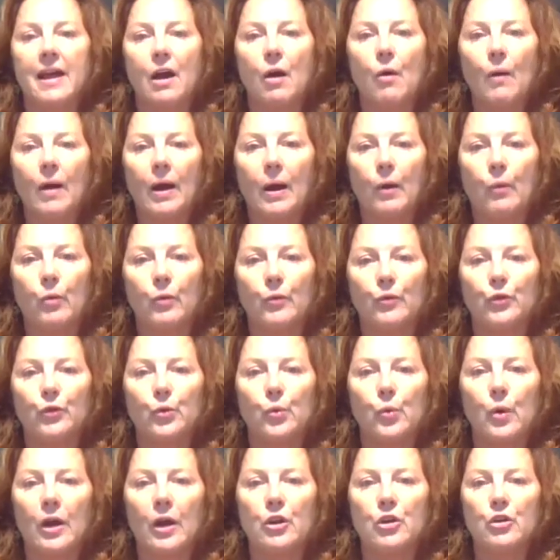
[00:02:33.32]
now I will
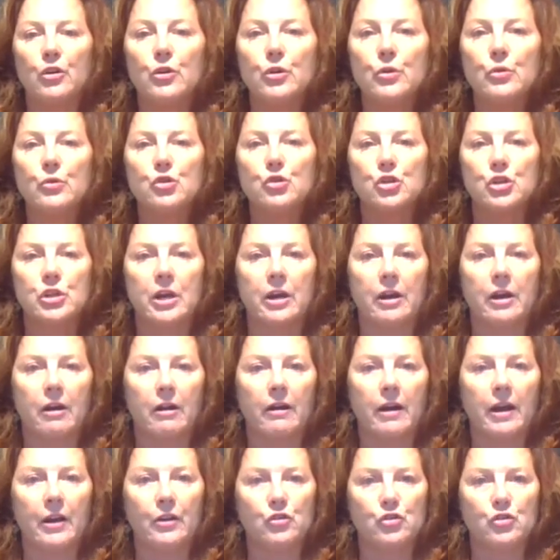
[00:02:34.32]
do a new
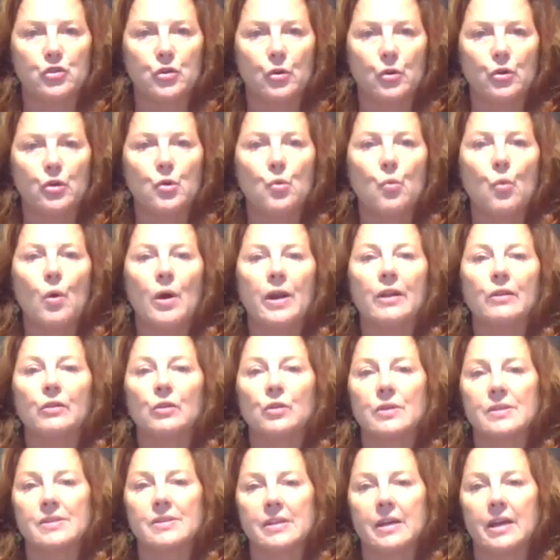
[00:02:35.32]
share and show you what it
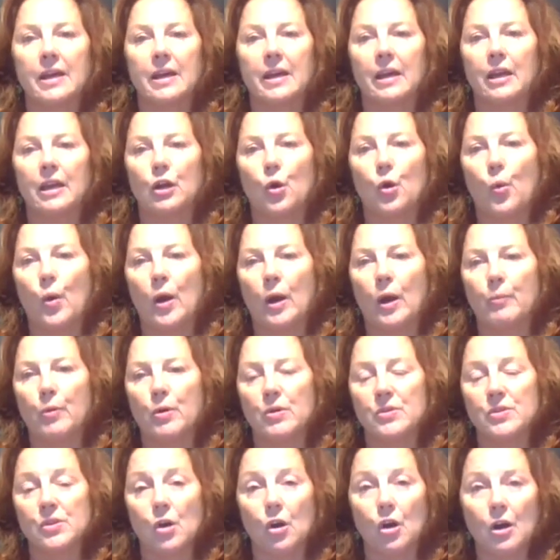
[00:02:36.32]
looks like in QuickBooks